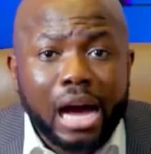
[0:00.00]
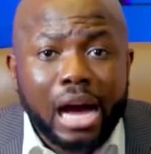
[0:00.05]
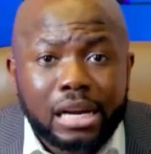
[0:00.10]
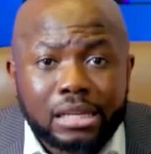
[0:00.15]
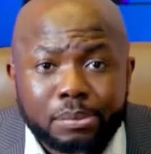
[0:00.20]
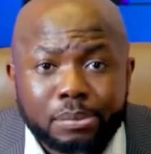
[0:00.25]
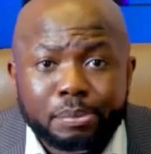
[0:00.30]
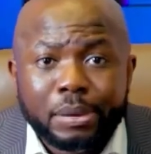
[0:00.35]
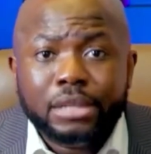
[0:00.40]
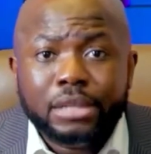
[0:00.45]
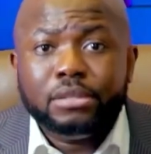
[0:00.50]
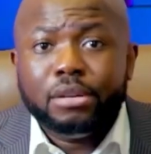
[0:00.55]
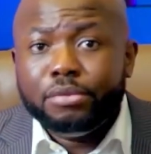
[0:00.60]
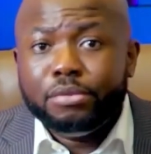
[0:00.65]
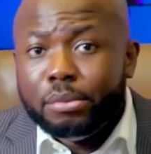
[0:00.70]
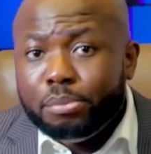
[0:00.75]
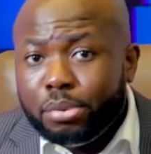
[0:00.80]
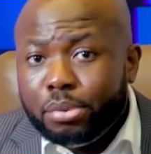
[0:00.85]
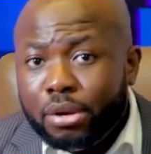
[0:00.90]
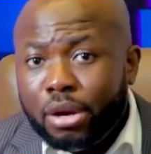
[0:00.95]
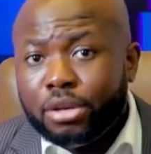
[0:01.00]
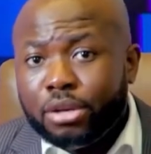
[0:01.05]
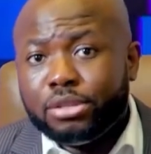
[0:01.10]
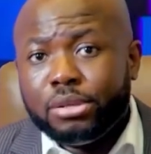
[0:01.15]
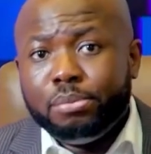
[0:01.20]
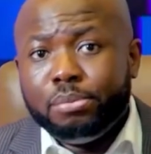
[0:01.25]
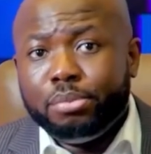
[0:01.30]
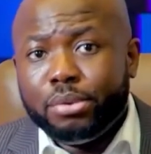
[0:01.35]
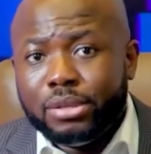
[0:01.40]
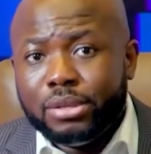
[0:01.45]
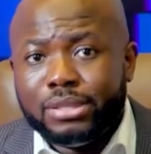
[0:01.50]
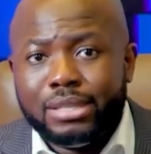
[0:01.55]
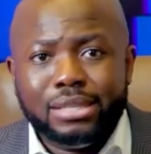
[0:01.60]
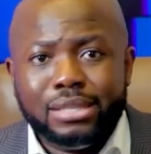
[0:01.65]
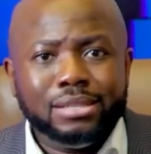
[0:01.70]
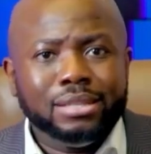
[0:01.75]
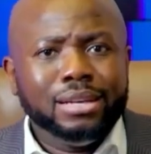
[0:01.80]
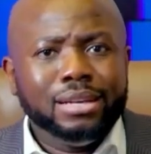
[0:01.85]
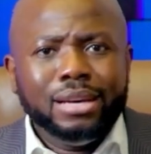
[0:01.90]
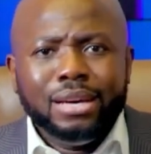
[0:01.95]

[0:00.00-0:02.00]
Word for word: aspects of the production process